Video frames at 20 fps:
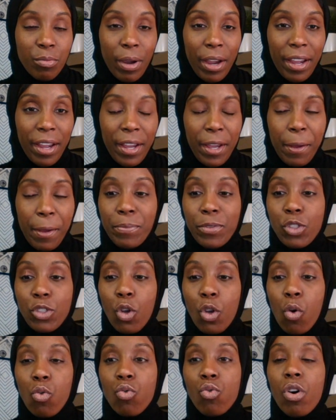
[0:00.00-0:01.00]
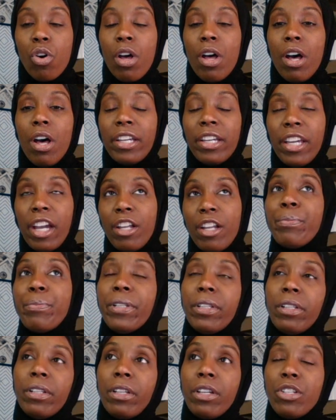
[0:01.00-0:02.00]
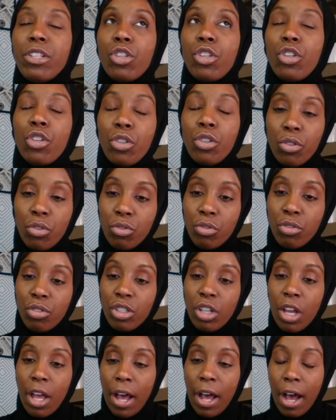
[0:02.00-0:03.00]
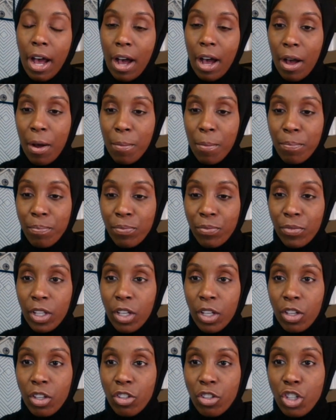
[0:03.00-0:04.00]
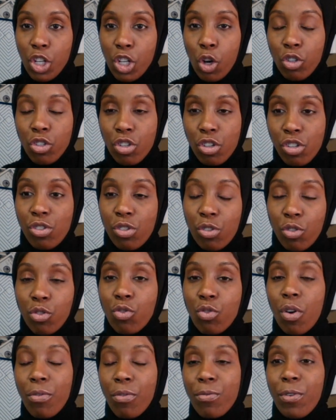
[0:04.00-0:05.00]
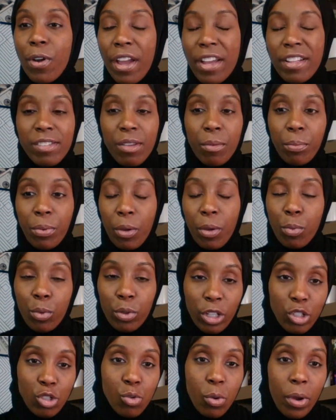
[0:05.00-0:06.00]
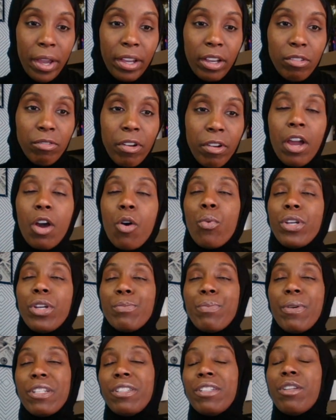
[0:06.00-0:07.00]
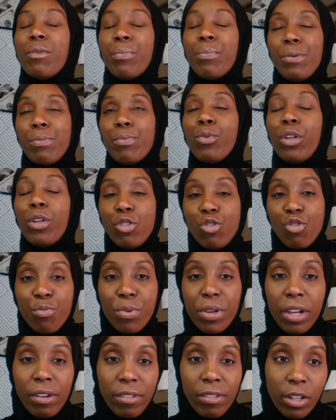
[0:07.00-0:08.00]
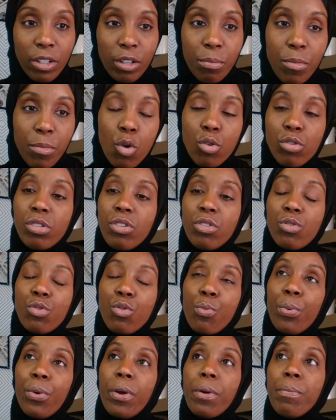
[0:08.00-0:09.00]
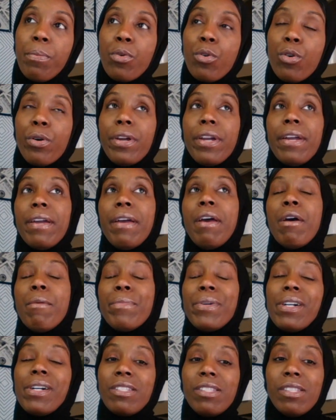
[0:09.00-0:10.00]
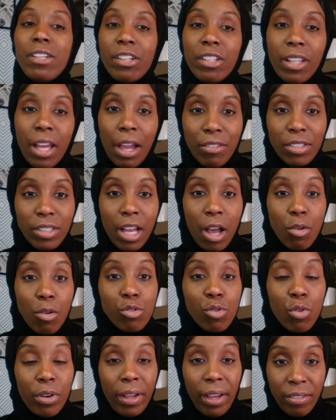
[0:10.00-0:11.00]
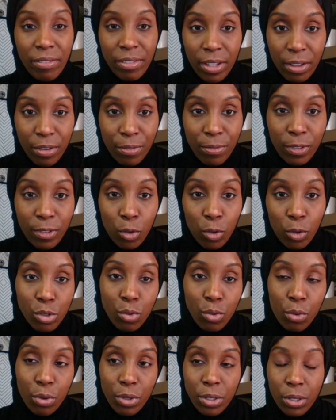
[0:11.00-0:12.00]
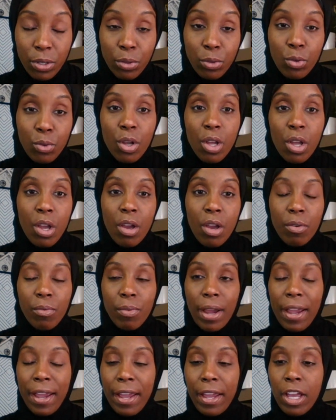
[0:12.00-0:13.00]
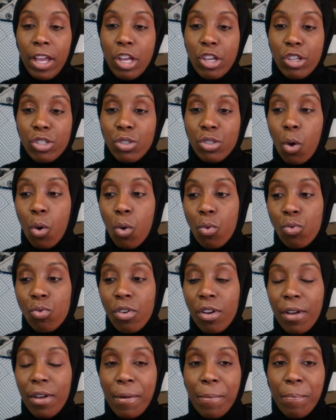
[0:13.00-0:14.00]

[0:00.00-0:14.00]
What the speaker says: Right? So accountability is huge. You know, your circle of friends and people that you hang around with, especially the people that you be around the most, is super important, because their lifestyle is going to have an influence on you, right? So